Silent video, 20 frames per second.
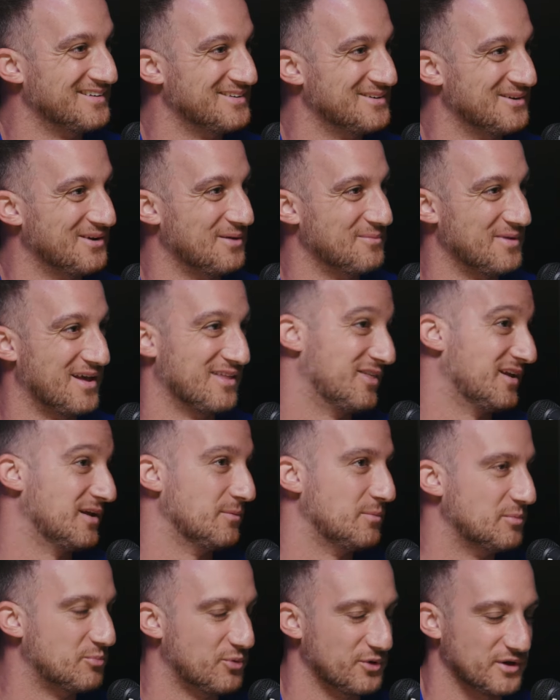You know, yeah. I mean, I think it'd
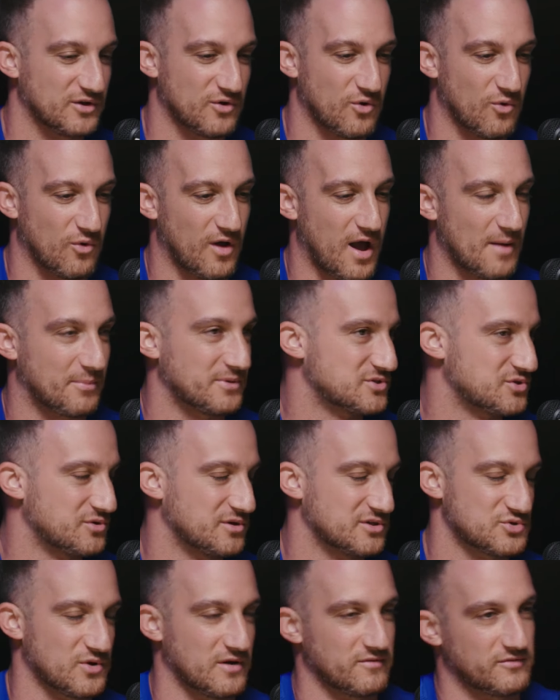be pretty cool opportunity
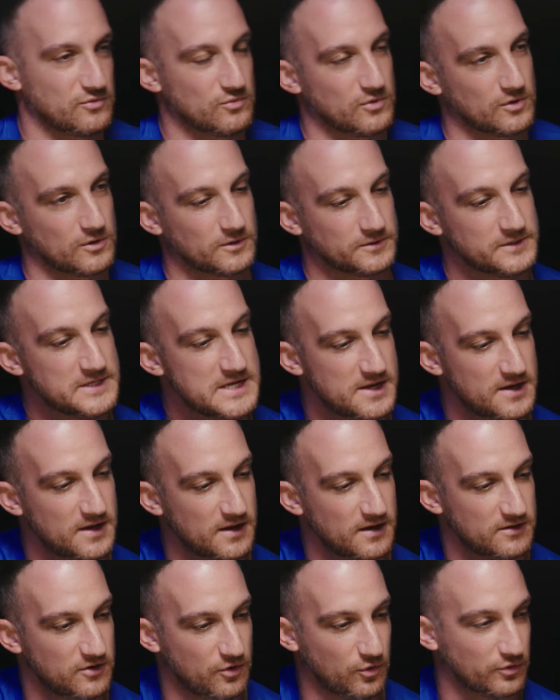to travel the world.
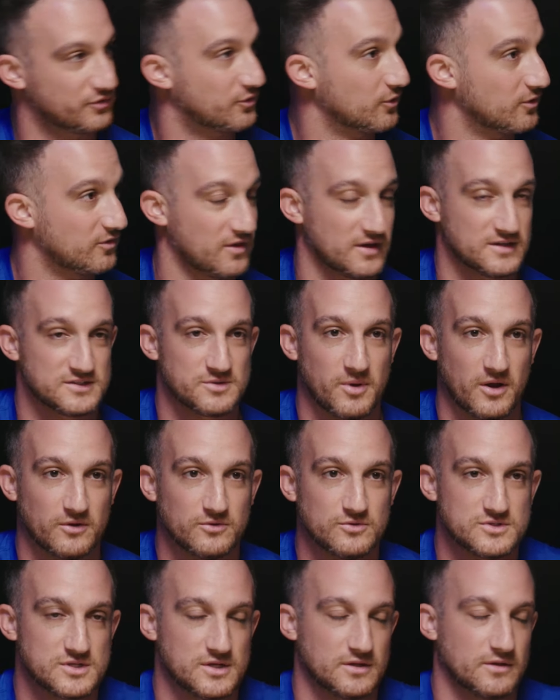Heard good things about
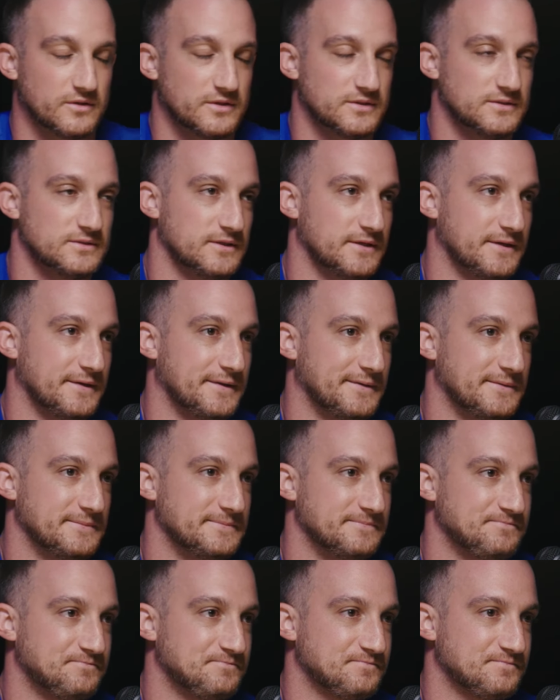New Zealand.
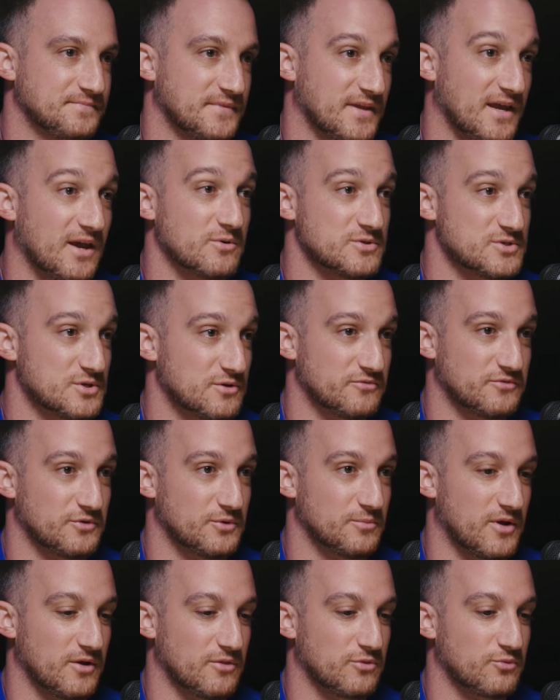Um, yeah, I was there for
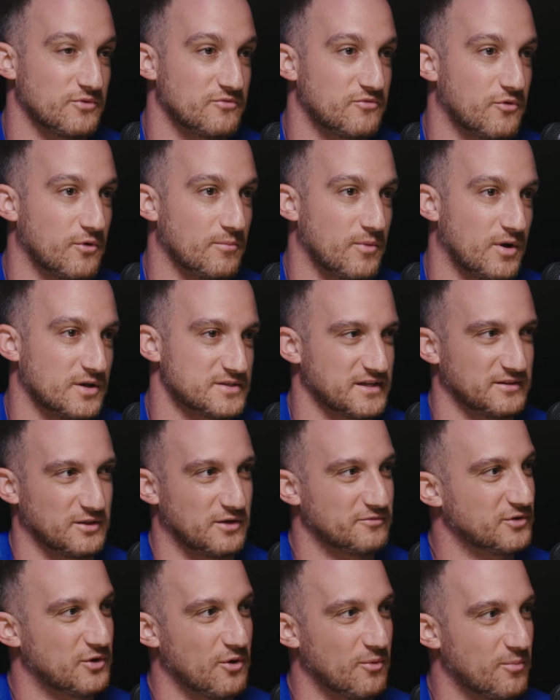about three, four months. I'd
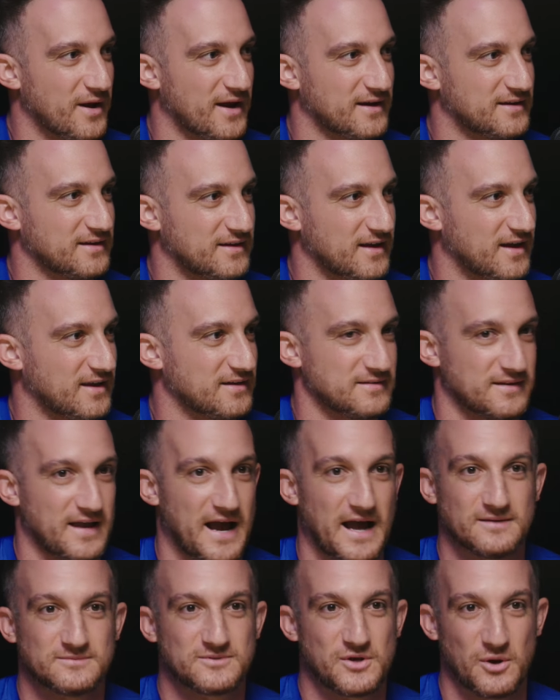love to go back again,
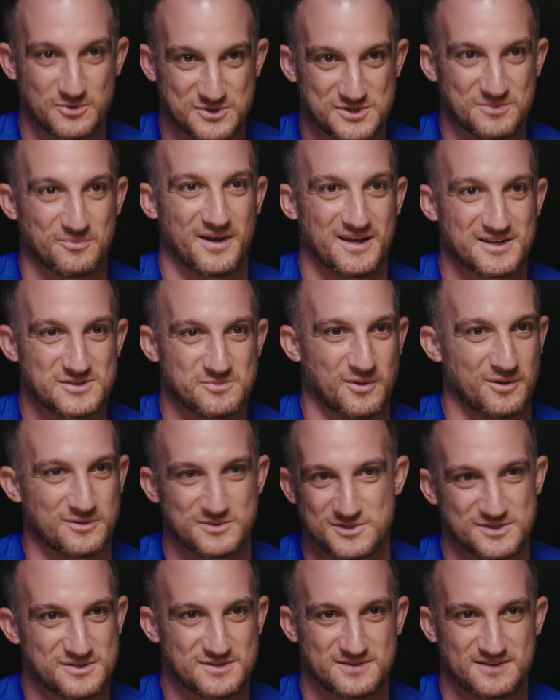not coaching basketball,
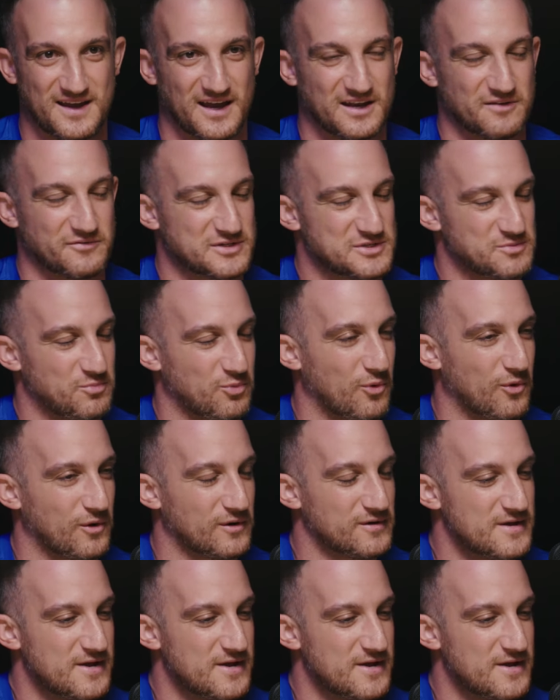just yeah. kind of explore.